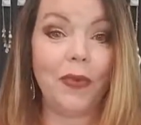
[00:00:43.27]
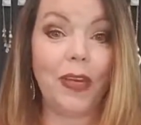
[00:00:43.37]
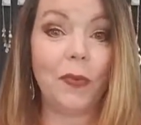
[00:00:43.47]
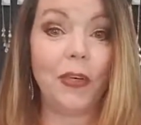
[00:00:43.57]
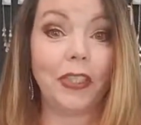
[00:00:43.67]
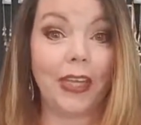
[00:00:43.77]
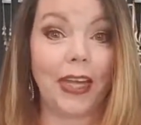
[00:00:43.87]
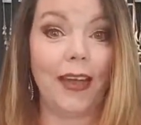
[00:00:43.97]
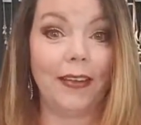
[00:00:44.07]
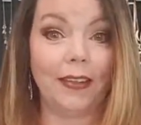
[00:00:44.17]
We were
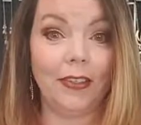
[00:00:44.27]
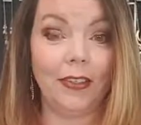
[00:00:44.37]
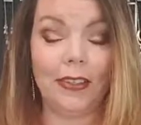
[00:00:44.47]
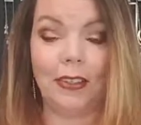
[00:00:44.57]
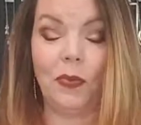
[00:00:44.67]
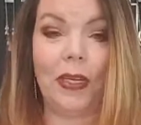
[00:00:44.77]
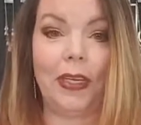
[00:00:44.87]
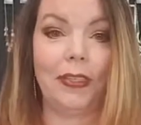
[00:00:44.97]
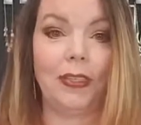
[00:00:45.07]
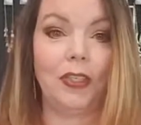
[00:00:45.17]
challenged this
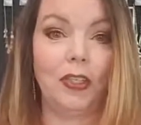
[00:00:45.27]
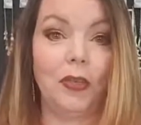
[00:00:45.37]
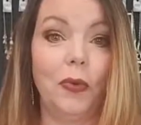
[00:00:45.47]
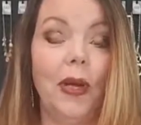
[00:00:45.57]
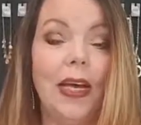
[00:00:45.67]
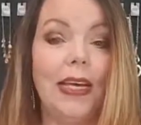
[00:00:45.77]
week to do